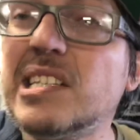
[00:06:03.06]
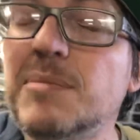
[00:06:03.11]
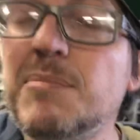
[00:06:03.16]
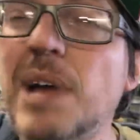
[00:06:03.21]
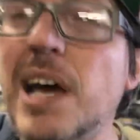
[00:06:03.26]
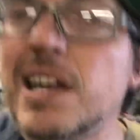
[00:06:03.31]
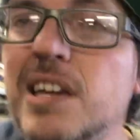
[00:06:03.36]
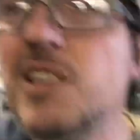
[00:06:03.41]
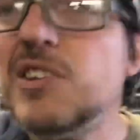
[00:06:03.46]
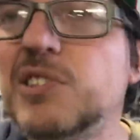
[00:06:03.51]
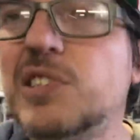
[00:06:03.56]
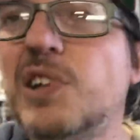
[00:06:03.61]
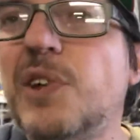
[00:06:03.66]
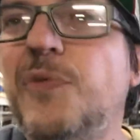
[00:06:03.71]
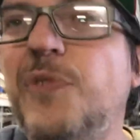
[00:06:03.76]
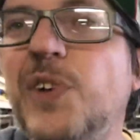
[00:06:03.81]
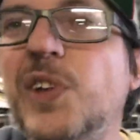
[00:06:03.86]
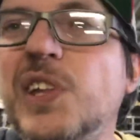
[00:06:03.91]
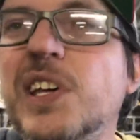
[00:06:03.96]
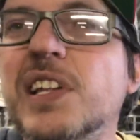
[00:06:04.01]
I'm not using
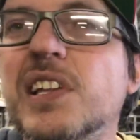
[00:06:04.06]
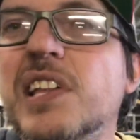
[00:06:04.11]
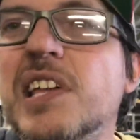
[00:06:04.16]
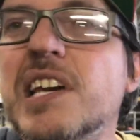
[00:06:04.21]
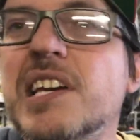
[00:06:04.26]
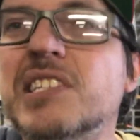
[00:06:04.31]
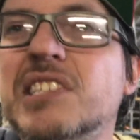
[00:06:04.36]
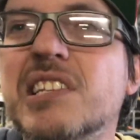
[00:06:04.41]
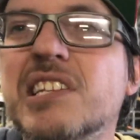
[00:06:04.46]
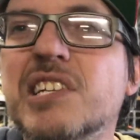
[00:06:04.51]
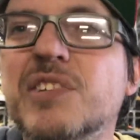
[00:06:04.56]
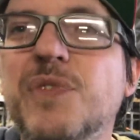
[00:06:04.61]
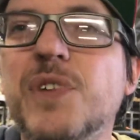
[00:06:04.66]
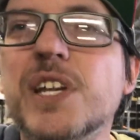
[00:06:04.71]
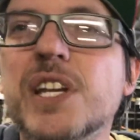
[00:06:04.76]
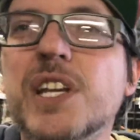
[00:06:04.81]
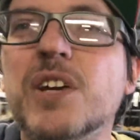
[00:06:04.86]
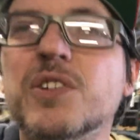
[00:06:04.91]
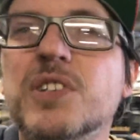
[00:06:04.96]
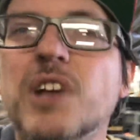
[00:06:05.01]
affiliate links, and these
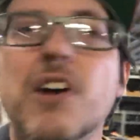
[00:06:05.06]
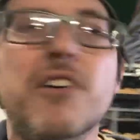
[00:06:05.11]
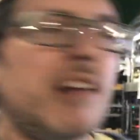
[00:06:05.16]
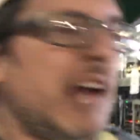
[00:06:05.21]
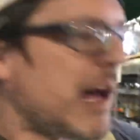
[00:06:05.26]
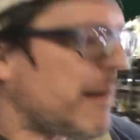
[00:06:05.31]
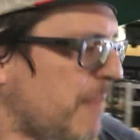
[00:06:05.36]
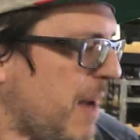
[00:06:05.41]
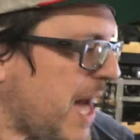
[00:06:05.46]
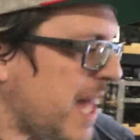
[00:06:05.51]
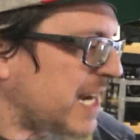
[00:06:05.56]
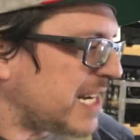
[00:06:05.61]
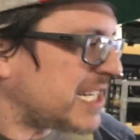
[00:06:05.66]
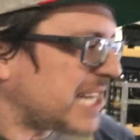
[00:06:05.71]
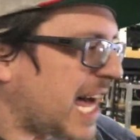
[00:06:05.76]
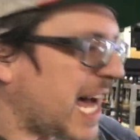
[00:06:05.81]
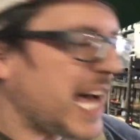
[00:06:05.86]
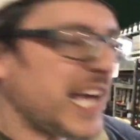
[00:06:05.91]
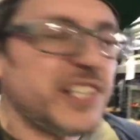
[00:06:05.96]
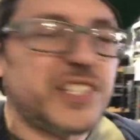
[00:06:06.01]
videos are not
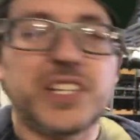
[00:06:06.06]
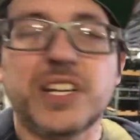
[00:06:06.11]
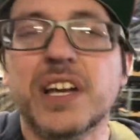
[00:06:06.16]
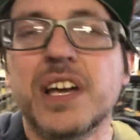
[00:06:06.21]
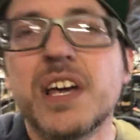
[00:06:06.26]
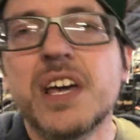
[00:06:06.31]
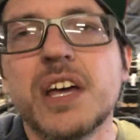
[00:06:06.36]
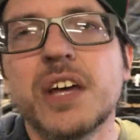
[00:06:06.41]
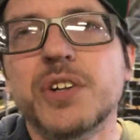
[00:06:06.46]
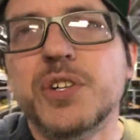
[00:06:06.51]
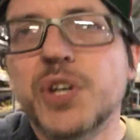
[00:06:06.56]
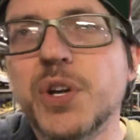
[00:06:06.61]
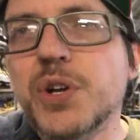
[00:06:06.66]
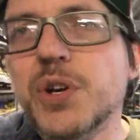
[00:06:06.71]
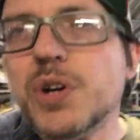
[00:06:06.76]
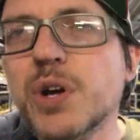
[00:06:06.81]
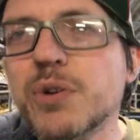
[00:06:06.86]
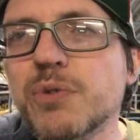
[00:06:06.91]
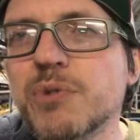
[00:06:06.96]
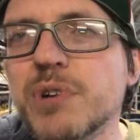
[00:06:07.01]
monetized. Do your
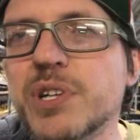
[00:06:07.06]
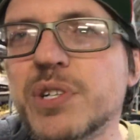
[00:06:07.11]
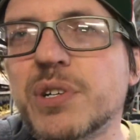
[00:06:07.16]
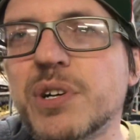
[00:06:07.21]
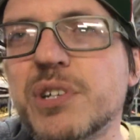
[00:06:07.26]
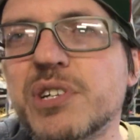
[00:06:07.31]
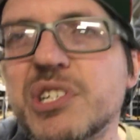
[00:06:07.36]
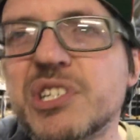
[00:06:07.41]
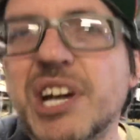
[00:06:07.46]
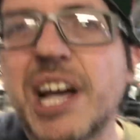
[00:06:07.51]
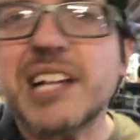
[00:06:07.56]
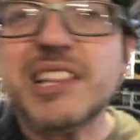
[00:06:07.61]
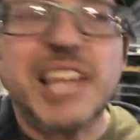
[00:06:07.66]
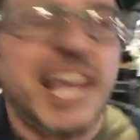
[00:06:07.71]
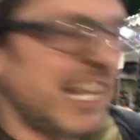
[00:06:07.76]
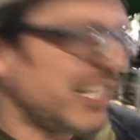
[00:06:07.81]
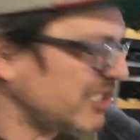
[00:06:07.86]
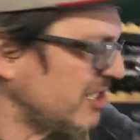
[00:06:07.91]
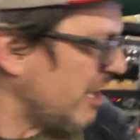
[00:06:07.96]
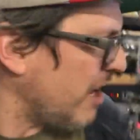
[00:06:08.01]
own research, check
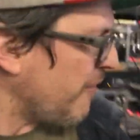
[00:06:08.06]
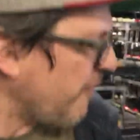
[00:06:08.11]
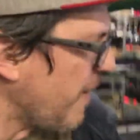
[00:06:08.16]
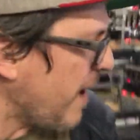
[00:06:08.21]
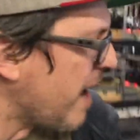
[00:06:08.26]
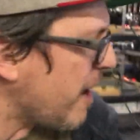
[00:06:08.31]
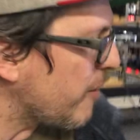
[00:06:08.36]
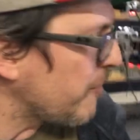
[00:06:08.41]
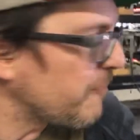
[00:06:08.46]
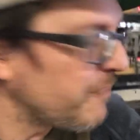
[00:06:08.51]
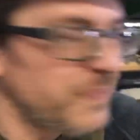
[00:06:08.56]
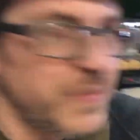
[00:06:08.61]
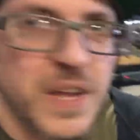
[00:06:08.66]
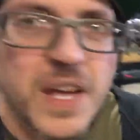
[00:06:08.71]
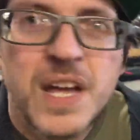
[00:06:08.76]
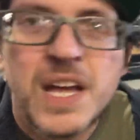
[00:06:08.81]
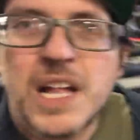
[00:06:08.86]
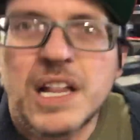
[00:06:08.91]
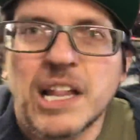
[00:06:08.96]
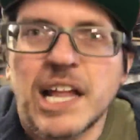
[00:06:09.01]
that stuff out.
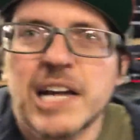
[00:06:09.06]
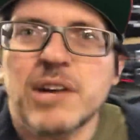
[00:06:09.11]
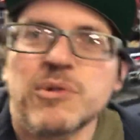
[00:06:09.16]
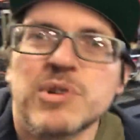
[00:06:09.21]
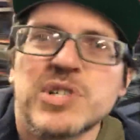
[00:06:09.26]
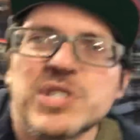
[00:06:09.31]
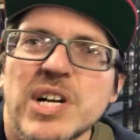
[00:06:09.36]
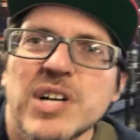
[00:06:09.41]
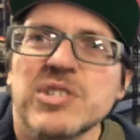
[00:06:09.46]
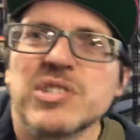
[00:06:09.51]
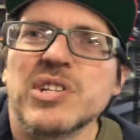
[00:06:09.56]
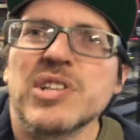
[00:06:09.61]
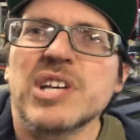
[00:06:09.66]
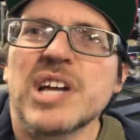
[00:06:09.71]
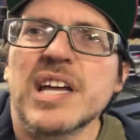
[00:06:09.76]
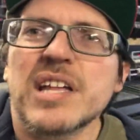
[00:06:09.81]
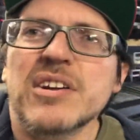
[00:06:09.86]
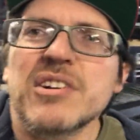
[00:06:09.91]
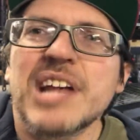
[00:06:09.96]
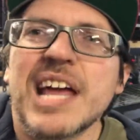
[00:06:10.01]
Like we showed you the
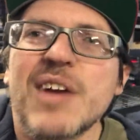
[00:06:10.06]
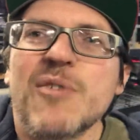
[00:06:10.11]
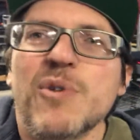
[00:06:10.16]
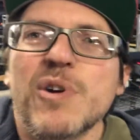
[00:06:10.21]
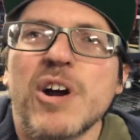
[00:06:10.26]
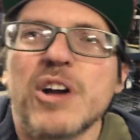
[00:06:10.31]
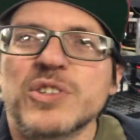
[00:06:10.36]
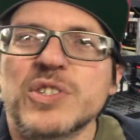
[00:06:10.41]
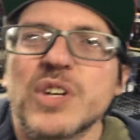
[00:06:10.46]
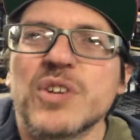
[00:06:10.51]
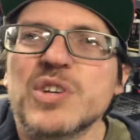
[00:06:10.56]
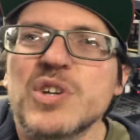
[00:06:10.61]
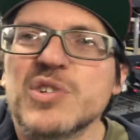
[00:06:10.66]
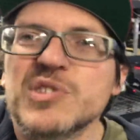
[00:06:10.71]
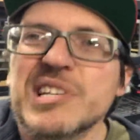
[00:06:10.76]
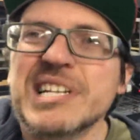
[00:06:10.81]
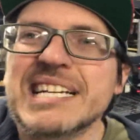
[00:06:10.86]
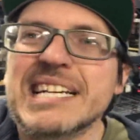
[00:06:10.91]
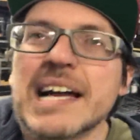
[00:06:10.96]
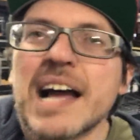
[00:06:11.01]
other day, we're also
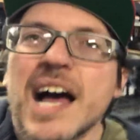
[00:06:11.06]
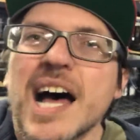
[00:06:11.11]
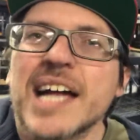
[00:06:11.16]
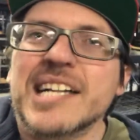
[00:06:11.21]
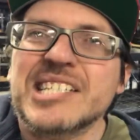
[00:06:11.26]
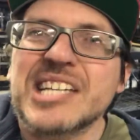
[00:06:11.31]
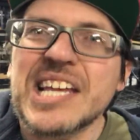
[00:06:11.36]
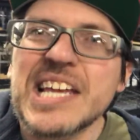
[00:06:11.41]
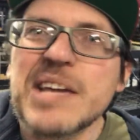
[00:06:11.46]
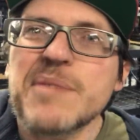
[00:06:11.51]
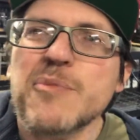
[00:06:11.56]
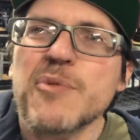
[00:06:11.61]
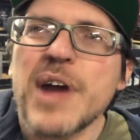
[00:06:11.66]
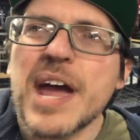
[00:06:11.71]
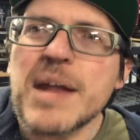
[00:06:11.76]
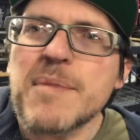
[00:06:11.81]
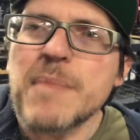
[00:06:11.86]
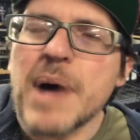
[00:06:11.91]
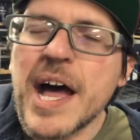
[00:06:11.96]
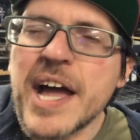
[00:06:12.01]
using Team
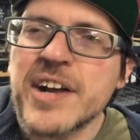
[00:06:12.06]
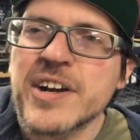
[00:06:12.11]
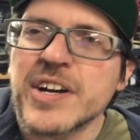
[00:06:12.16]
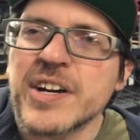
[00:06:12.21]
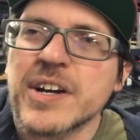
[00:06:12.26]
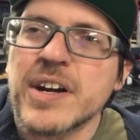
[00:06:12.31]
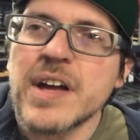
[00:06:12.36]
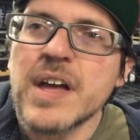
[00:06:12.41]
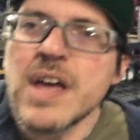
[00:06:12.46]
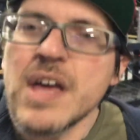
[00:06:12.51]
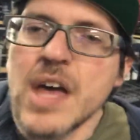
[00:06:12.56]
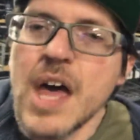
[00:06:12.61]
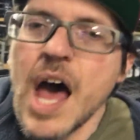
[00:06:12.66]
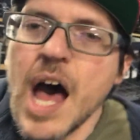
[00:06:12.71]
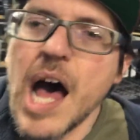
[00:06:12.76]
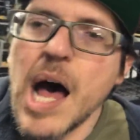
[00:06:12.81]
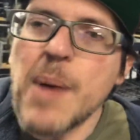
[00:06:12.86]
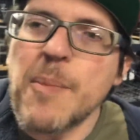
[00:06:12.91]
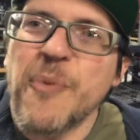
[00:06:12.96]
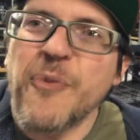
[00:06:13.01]
Red Miner
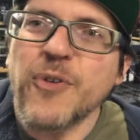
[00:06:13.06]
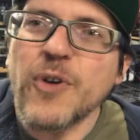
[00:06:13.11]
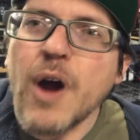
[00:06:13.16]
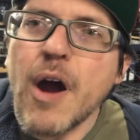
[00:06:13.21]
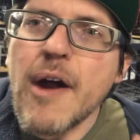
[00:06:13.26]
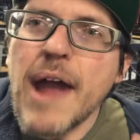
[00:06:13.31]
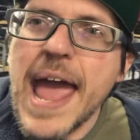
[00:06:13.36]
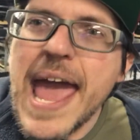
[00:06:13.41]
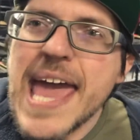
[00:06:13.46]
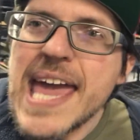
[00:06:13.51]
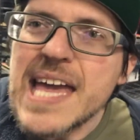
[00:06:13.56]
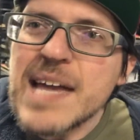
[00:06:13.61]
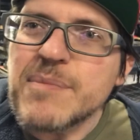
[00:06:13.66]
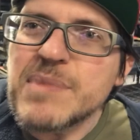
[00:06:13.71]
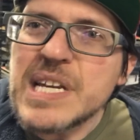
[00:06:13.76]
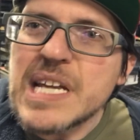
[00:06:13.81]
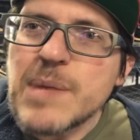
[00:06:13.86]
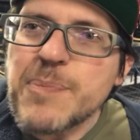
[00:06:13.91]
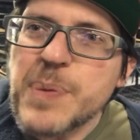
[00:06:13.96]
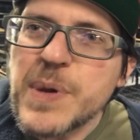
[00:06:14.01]
for our
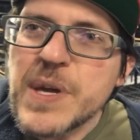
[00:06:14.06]
AMD